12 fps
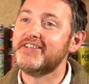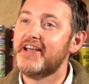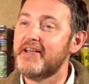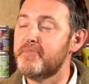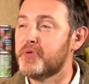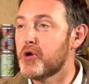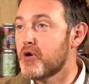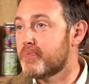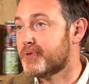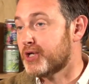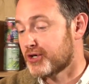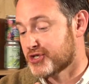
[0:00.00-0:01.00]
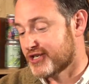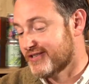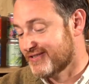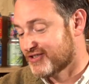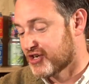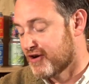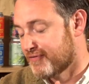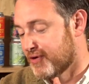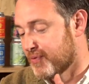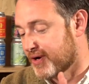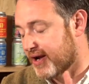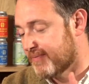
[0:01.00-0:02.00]
in pure production, so if you
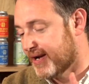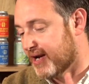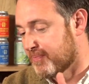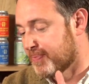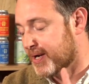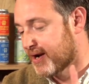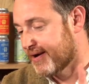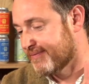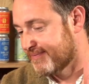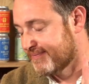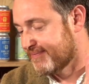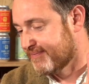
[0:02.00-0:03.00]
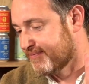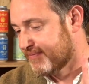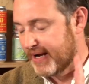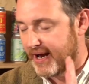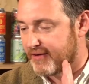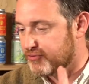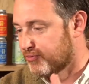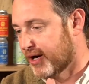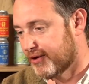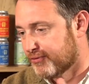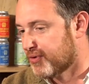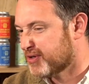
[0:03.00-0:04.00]
want to get a beer
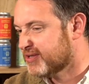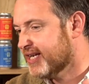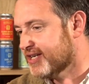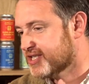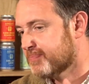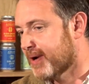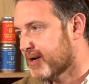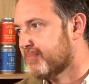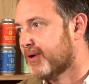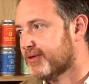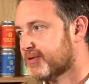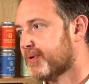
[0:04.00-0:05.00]
right through, it takes about a month.